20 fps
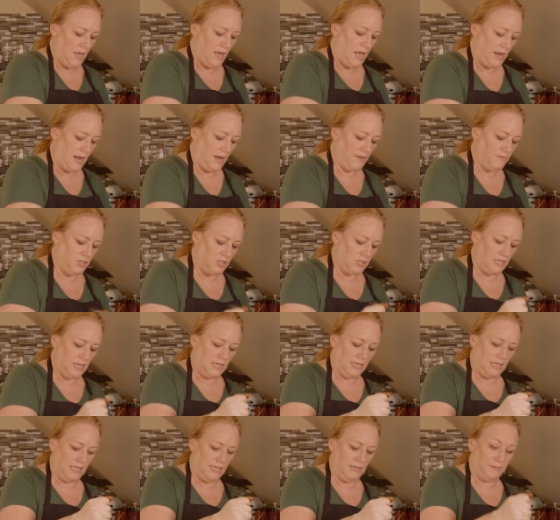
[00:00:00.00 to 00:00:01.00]
And I'm just
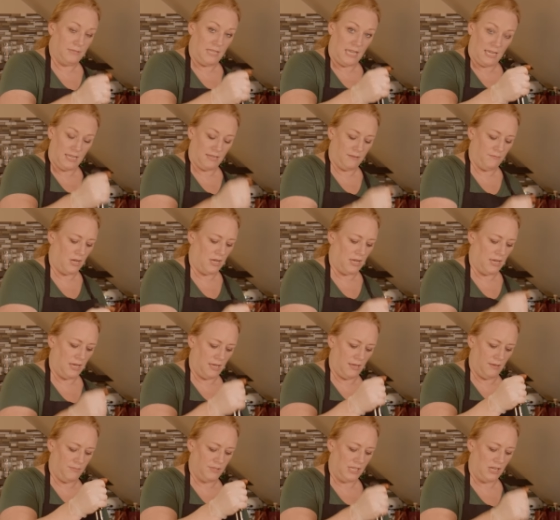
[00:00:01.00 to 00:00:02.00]
gonna keep taking
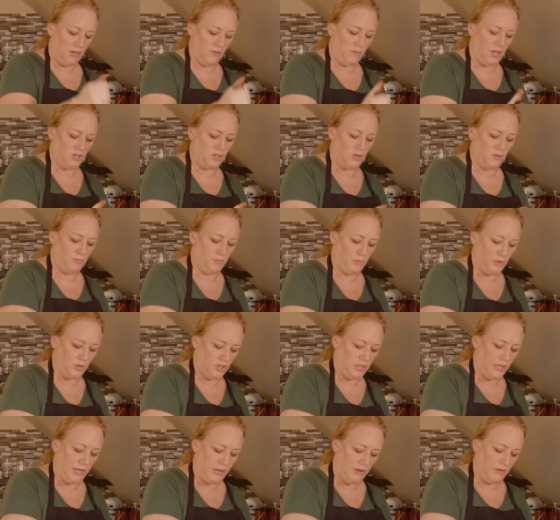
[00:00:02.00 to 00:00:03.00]
my potato masher,
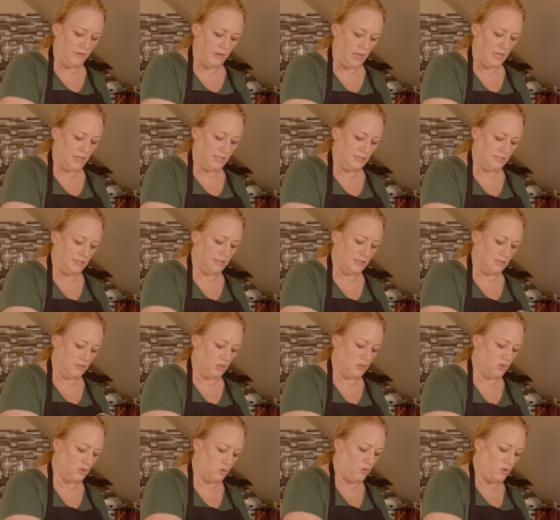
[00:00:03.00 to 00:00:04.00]
push down and
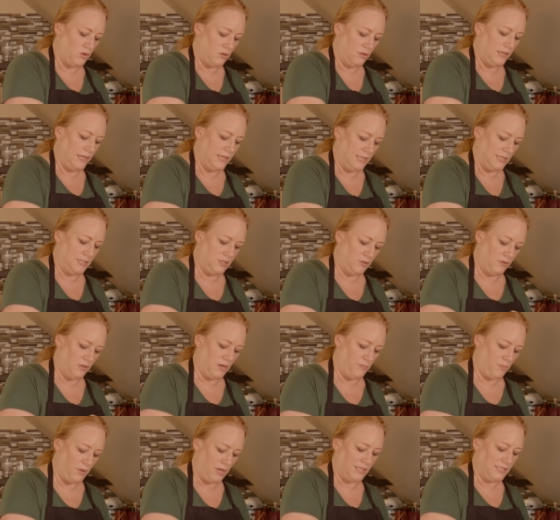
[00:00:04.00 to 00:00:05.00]
swirl it so that
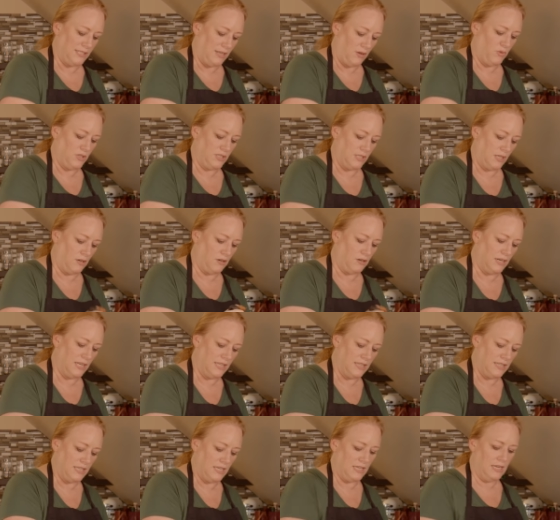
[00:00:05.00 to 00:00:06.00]
it breaks down what's
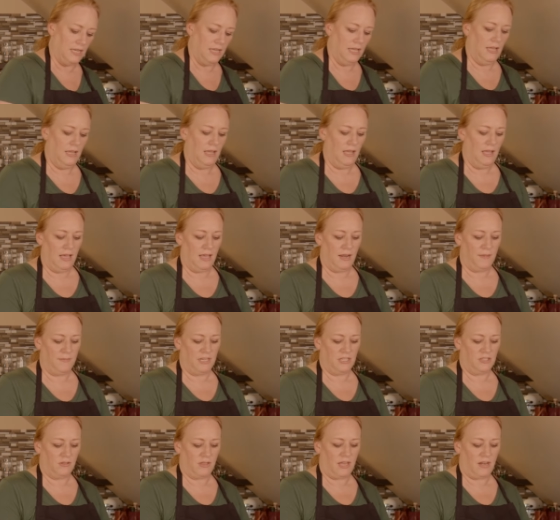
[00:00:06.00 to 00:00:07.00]
underneath it. And I'm
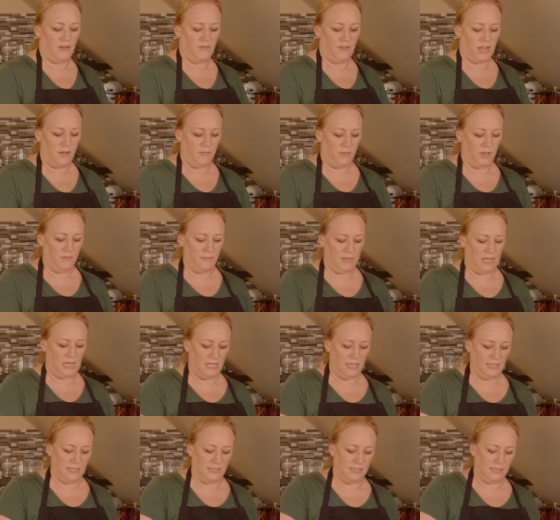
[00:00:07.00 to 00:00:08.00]
gonna do that every couple of
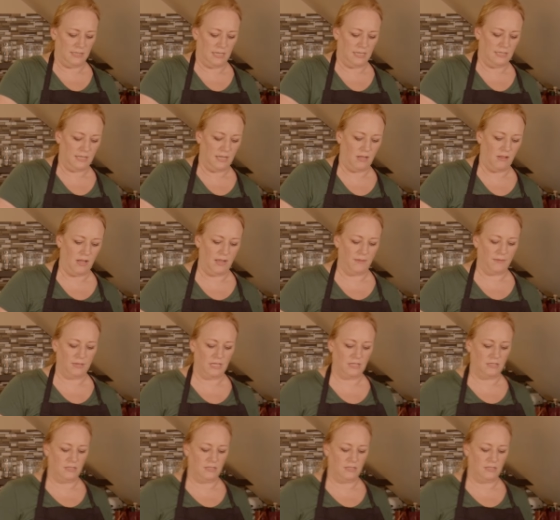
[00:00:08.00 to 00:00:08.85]
minutes until I'm,